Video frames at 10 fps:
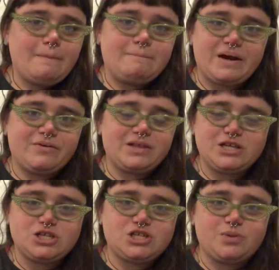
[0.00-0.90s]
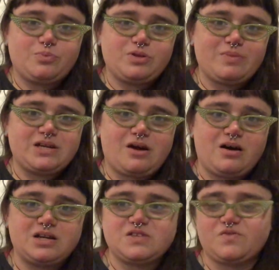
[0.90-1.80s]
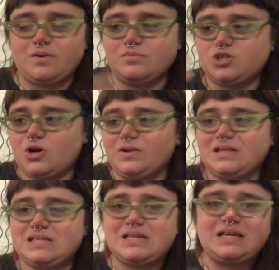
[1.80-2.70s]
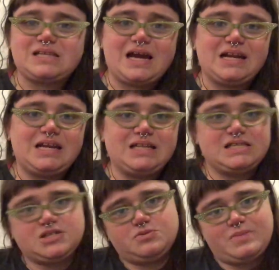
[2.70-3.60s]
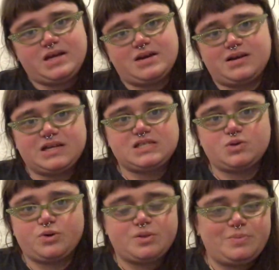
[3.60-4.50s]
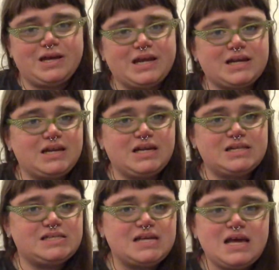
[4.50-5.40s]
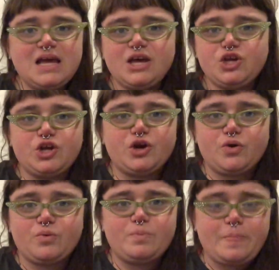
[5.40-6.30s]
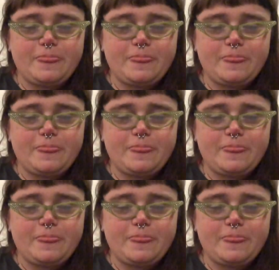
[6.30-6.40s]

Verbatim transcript: relationship with my dogs, from Charlotte's anxiety needs to my youngest's orthopedic needs. You know,